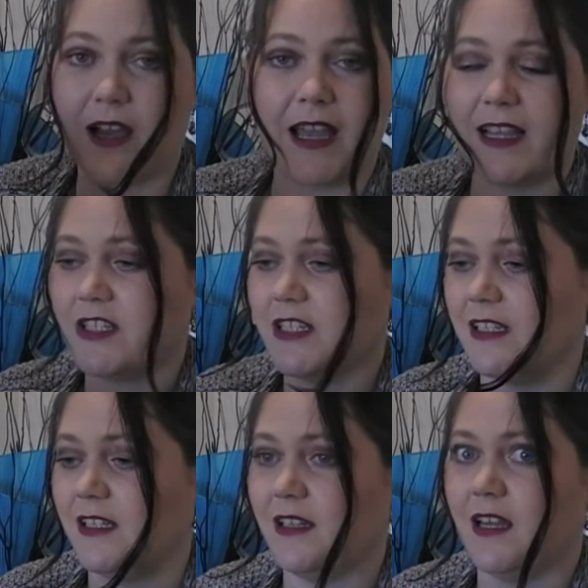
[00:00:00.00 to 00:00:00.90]
I actually
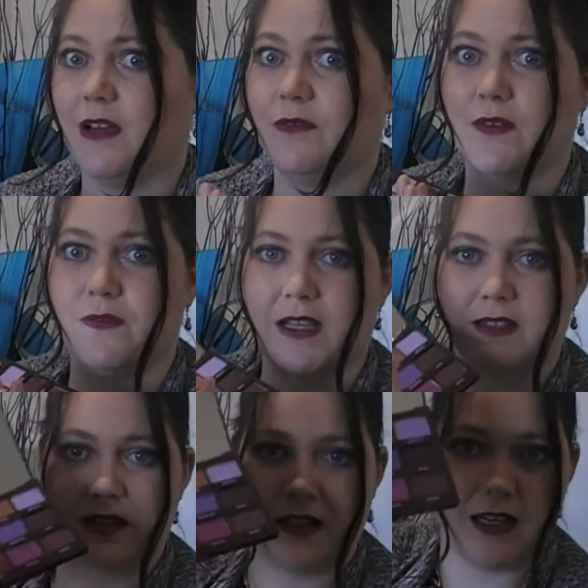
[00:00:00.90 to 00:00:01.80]
love the fact
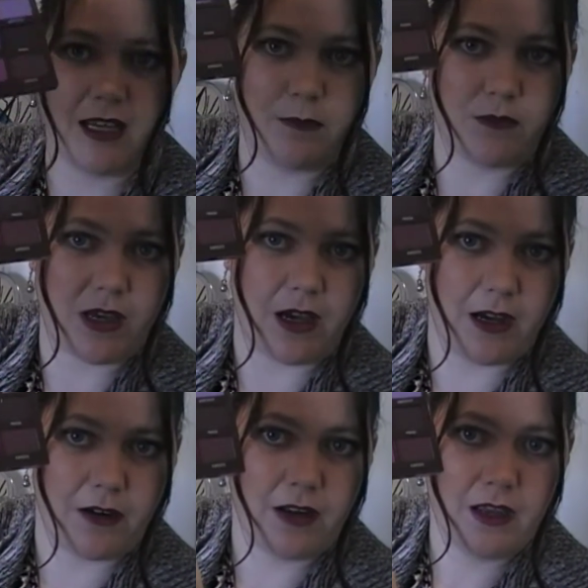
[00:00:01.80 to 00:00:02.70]
that the names
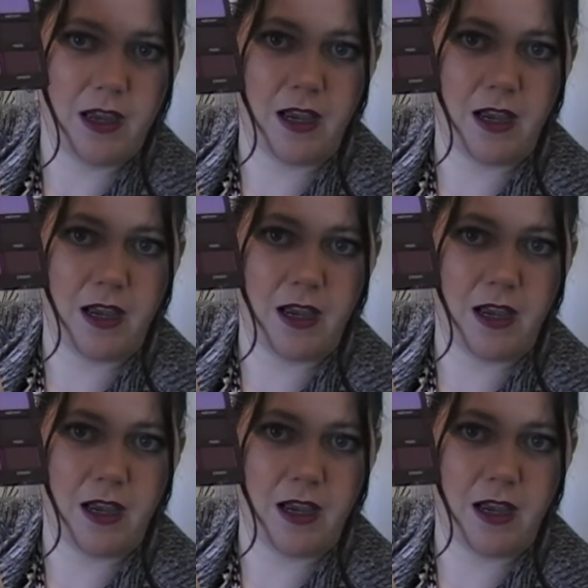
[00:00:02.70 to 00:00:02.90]
are